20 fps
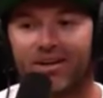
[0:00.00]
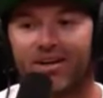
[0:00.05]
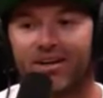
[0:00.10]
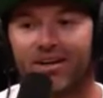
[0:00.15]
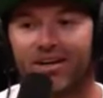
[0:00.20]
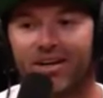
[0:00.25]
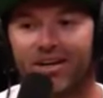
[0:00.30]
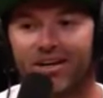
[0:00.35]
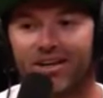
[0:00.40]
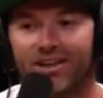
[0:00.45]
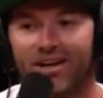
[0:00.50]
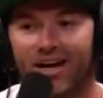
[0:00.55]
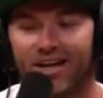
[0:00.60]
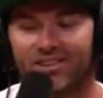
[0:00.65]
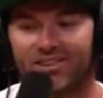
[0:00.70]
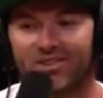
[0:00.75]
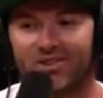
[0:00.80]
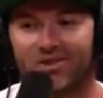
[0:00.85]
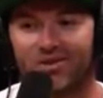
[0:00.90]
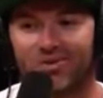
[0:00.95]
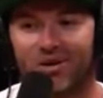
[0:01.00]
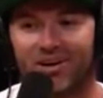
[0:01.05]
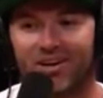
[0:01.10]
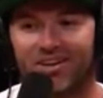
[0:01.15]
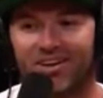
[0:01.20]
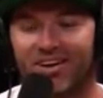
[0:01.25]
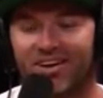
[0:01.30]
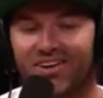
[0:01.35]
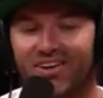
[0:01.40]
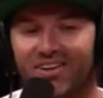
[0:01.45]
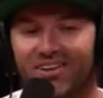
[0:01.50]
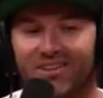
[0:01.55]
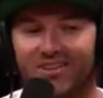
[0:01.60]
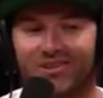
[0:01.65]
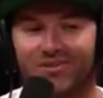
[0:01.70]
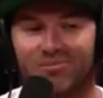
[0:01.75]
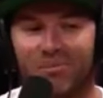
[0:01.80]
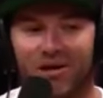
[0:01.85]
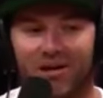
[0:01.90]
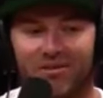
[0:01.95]
He lassoes one of those,
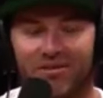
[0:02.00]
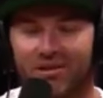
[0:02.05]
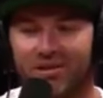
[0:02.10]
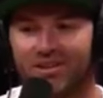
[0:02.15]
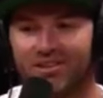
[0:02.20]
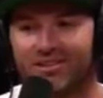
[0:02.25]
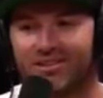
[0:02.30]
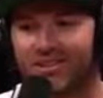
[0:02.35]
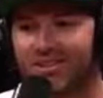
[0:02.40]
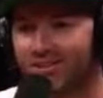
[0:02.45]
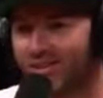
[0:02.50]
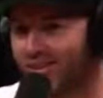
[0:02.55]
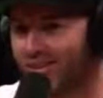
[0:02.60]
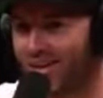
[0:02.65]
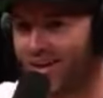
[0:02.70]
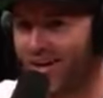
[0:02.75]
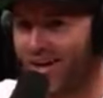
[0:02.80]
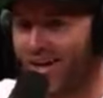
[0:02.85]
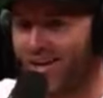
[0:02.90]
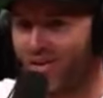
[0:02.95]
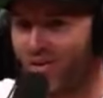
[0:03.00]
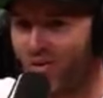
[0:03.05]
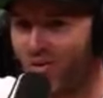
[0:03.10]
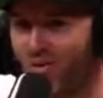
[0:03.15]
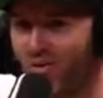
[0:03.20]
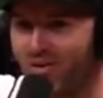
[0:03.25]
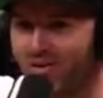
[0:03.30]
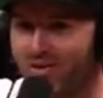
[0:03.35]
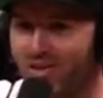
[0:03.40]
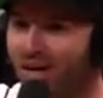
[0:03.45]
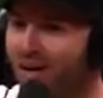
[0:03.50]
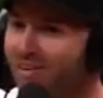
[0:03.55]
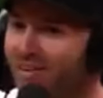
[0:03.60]
but because the how the horns are,